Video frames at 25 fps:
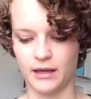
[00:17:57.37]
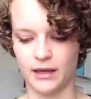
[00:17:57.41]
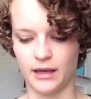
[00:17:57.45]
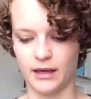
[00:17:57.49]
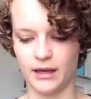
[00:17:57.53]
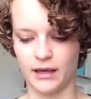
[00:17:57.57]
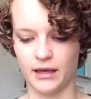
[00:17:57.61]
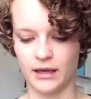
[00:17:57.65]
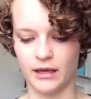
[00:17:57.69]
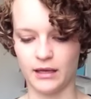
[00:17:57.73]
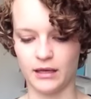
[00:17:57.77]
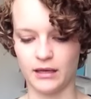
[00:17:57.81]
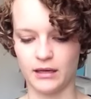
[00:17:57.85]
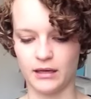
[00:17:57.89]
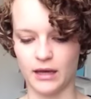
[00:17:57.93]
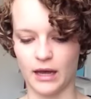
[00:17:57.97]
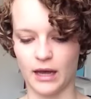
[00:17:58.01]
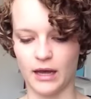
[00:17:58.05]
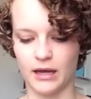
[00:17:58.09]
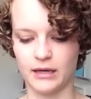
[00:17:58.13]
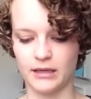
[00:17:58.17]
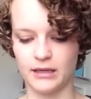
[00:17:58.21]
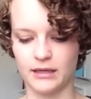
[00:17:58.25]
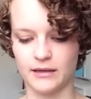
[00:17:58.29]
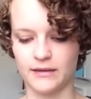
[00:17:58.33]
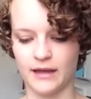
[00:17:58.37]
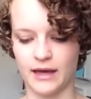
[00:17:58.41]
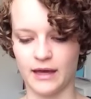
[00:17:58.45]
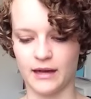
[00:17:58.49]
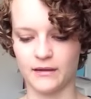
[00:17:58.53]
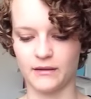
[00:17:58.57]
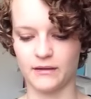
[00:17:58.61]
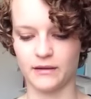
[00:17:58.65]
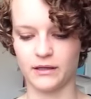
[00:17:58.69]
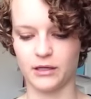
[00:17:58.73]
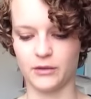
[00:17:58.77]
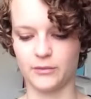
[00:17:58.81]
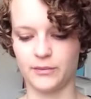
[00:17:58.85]
And I did that a
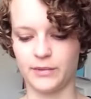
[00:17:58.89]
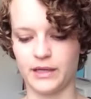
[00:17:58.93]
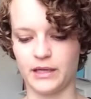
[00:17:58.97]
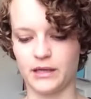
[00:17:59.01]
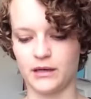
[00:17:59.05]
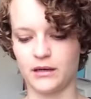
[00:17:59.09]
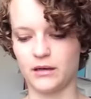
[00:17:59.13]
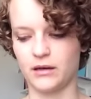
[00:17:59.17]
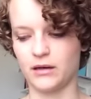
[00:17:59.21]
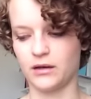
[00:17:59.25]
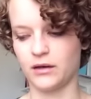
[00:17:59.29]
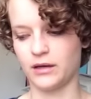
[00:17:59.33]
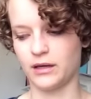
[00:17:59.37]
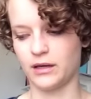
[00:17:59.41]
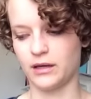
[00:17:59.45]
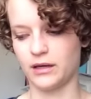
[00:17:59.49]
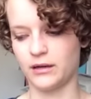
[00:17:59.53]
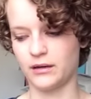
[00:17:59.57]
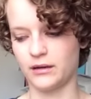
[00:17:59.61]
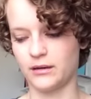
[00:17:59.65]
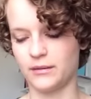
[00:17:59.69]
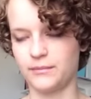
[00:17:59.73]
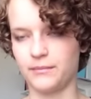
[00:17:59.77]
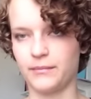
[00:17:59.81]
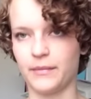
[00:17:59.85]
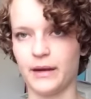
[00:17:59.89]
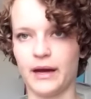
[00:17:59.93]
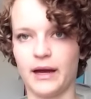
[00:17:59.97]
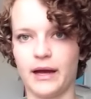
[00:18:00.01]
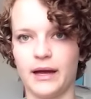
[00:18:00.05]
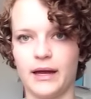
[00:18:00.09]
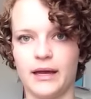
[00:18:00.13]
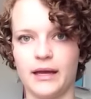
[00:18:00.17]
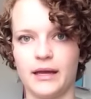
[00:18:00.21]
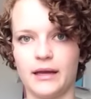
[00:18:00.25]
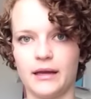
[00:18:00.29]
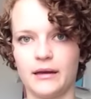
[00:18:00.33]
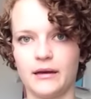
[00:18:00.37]
little bit on
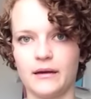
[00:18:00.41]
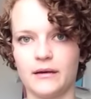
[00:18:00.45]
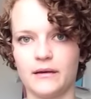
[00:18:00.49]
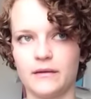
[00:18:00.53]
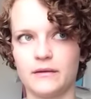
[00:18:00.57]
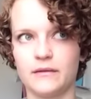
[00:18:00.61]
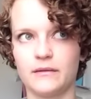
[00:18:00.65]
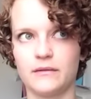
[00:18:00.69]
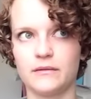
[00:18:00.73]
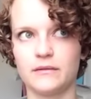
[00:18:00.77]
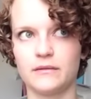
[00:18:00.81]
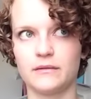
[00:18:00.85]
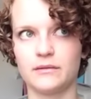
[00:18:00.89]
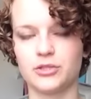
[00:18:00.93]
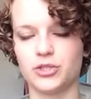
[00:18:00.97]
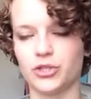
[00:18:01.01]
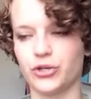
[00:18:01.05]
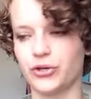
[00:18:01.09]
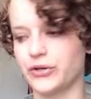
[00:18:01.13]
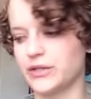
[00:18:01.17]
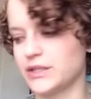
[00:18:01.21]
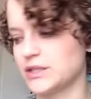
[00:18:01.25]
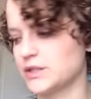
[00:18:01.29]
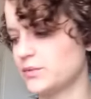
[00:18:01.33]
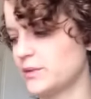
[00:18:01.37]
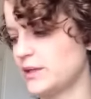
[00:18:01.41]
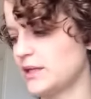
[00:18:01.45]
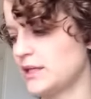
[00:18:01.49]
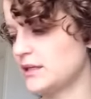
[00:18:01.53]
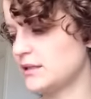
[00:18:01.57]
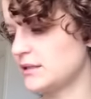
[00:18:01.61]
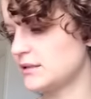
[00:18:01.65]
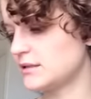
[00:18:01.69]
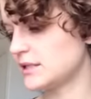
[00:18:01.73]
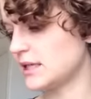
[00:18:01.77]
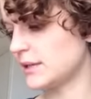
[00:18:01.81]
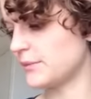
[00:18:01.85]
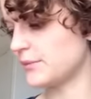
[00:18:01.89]
my Sugar is Sweet
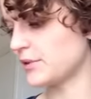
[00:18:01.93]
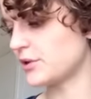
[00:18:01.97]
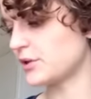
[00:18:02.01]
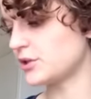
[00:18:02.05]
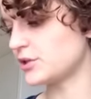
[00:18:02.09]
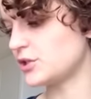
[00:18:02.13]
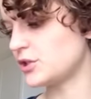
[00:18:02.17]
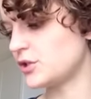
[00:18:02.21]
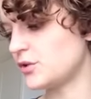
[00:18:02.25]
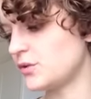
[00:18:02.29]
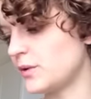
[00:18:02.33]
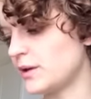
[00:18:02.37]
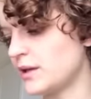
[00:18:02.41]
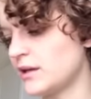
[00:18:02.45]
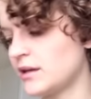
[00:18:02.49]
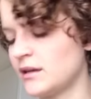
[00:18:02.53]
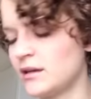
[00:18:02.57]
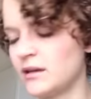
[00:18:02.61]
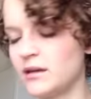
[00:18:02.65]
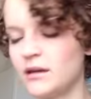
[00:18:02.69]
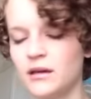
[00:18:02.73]
sampler too, and